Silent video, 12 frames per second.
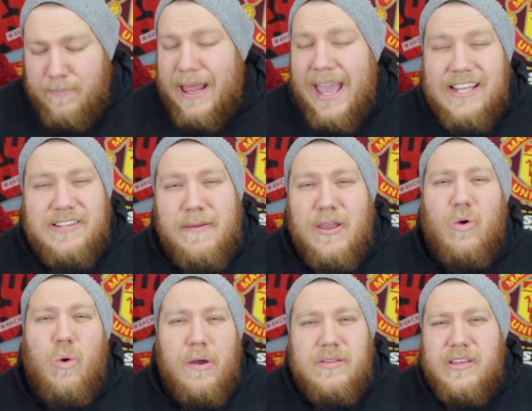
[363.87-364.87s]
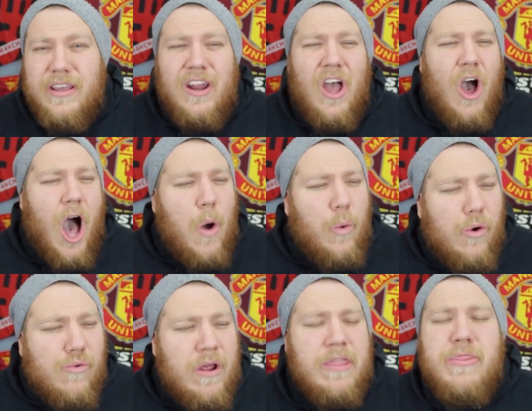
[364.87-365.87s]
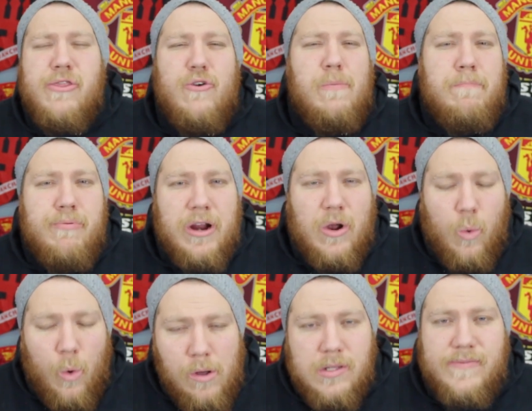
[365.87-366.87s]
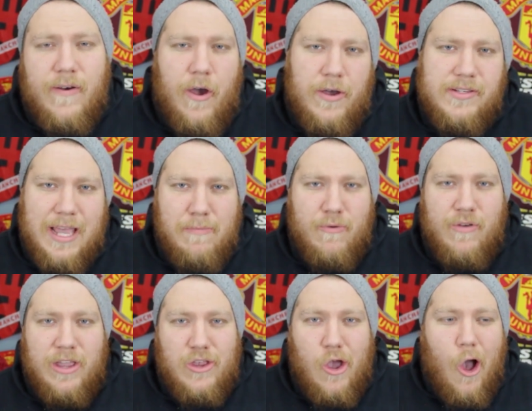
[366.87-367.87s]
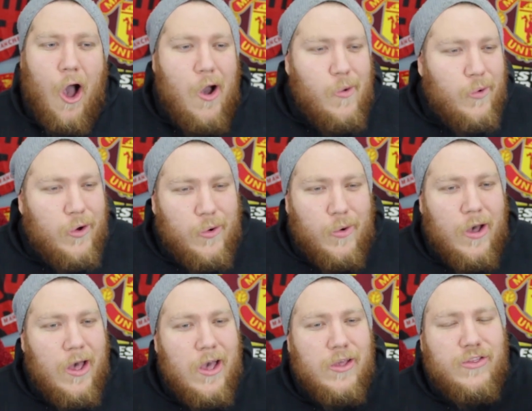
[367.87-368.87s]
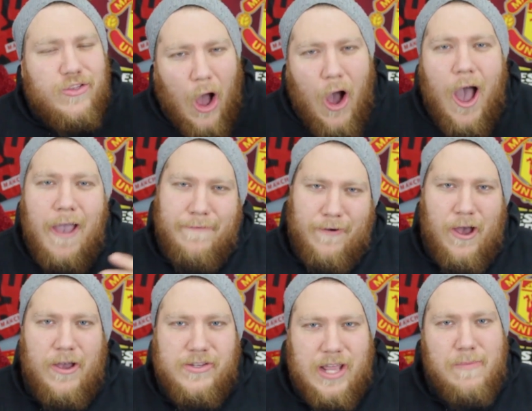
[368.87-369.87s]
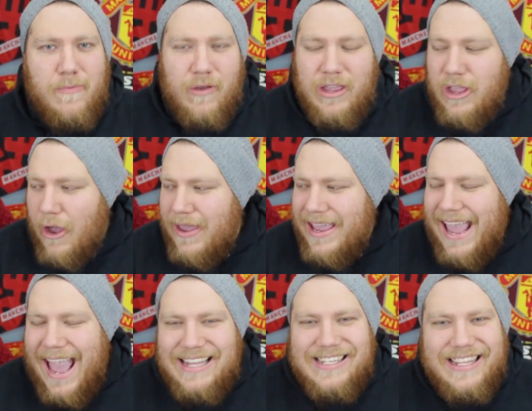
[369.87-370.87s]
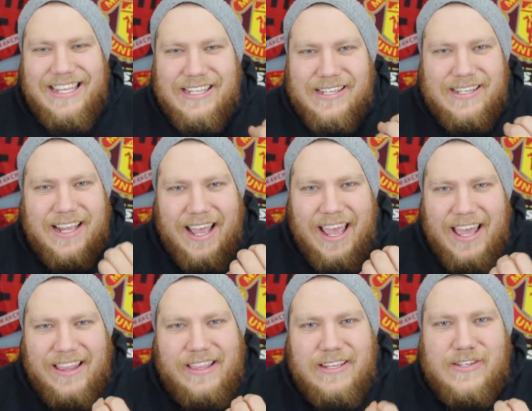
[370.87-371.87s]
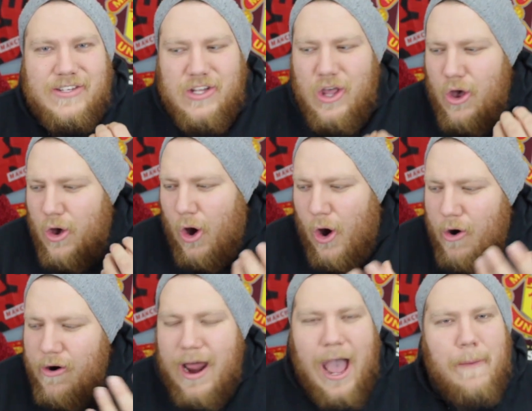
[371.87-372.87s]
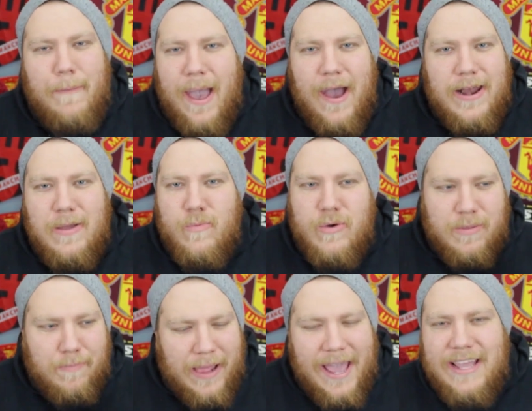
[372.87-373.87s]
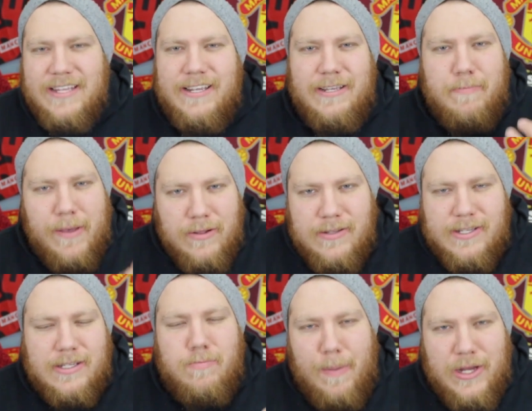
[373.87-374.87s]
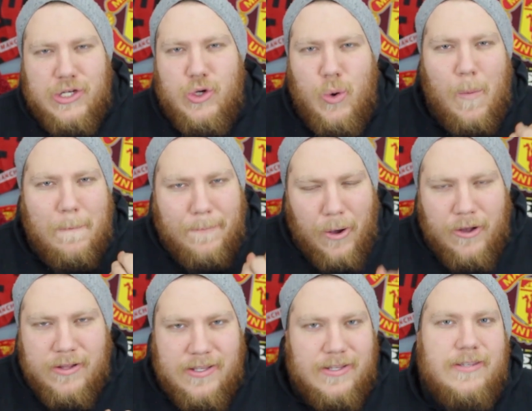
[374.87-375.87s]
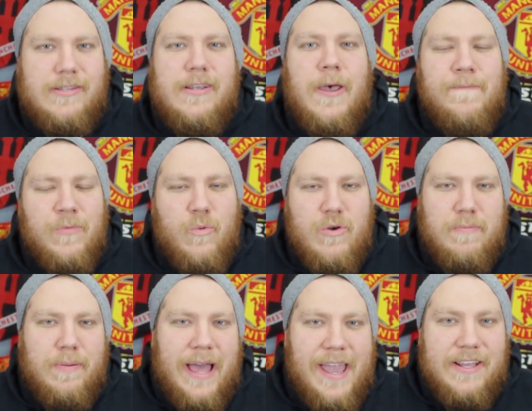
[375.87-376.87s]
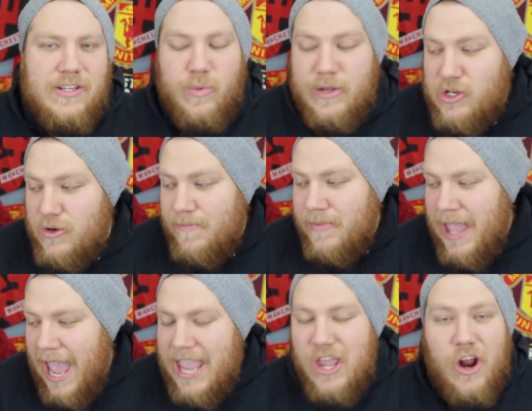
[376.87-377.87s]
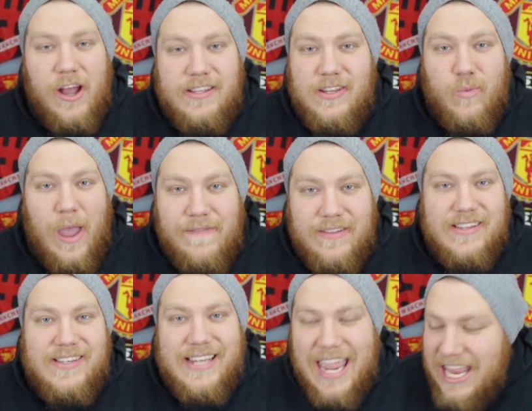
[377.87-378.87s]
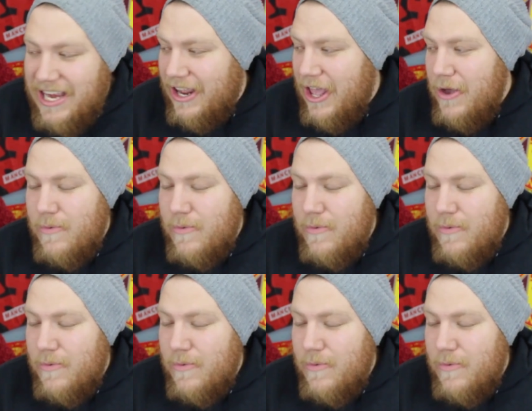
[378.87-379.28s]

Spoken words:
Players have been quoted, I will run through brick walls for Jose Mourinho. I will die for Jose Mourinho. He has this aura about him with players. He builds special bonds with players, which at United we haven't seen.